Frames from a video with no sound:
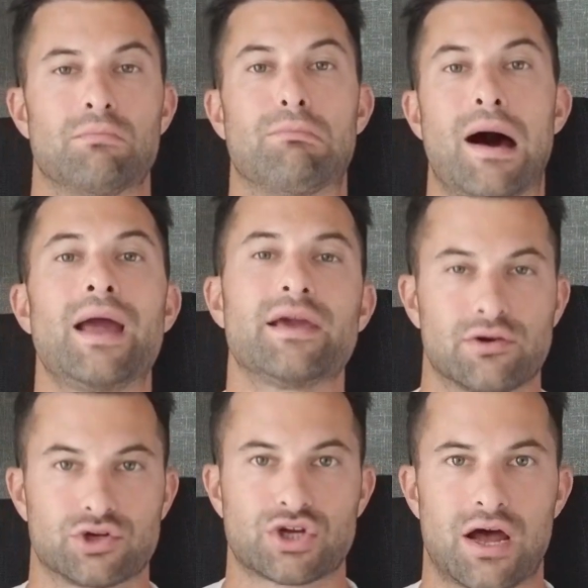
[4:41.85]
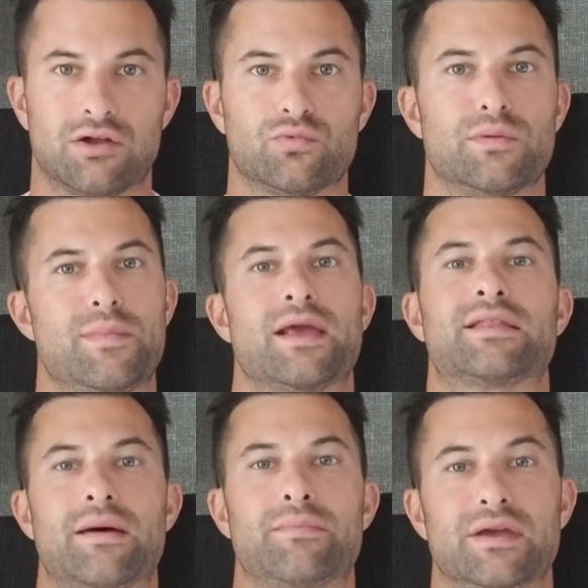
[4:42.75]
my inner child would
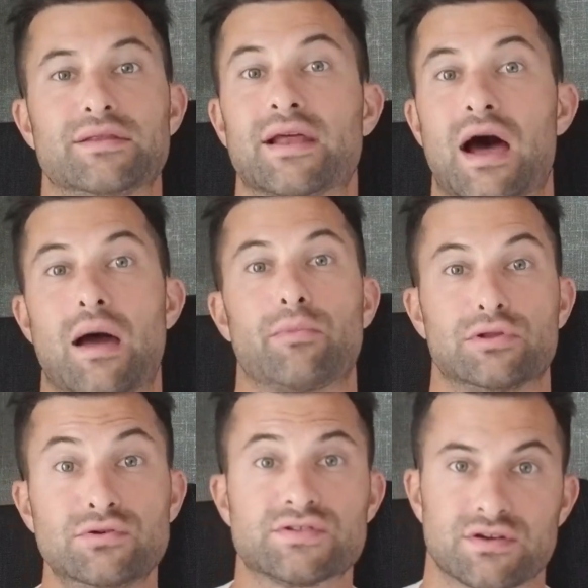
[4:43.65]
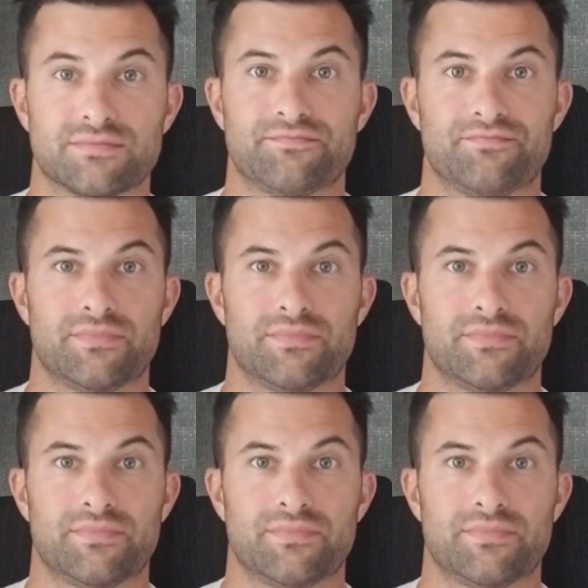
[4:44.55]
make that mean that I'm a loser